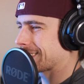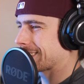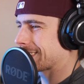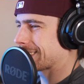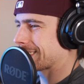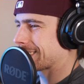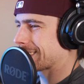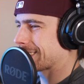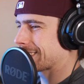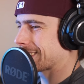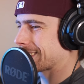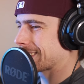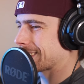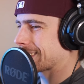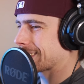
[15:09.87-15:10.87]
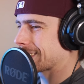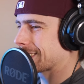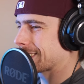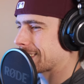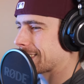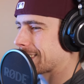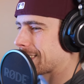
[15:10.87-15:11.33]

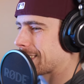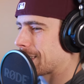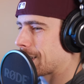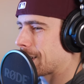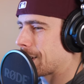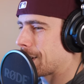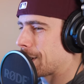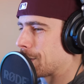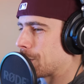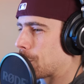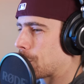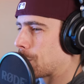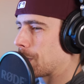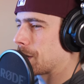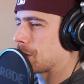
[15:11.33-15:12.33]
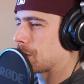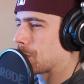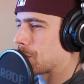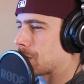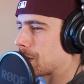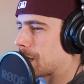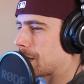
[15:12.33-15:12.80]
The
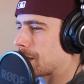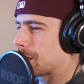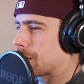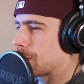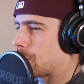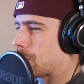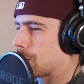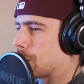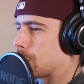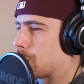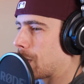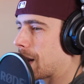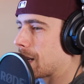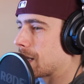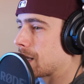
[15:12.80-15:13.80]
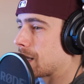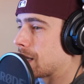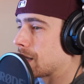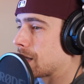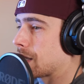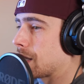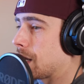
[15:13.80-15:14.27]
original singer only raised
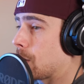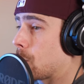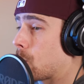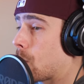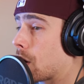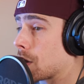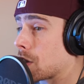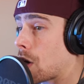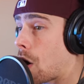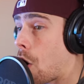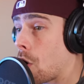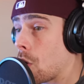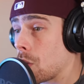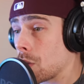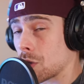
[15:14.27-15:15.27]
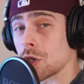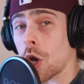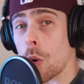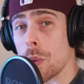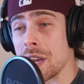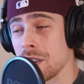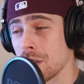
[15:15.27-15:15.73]
his key once. Oh,
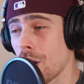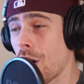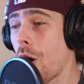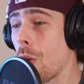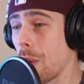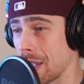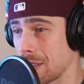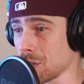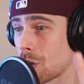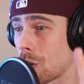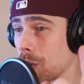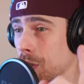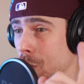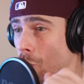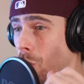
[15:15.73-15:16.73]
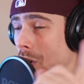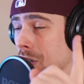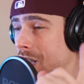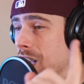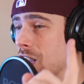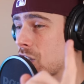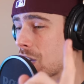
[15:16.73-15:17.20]
so we know it's only
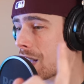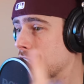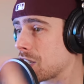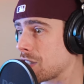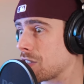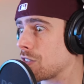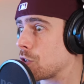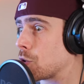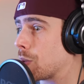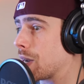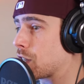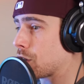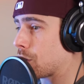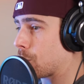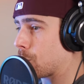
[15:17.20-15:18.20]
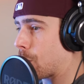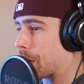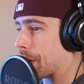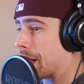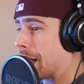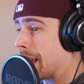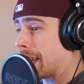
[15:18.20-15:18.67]
one key change in the original
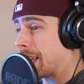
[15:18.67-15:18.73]
one.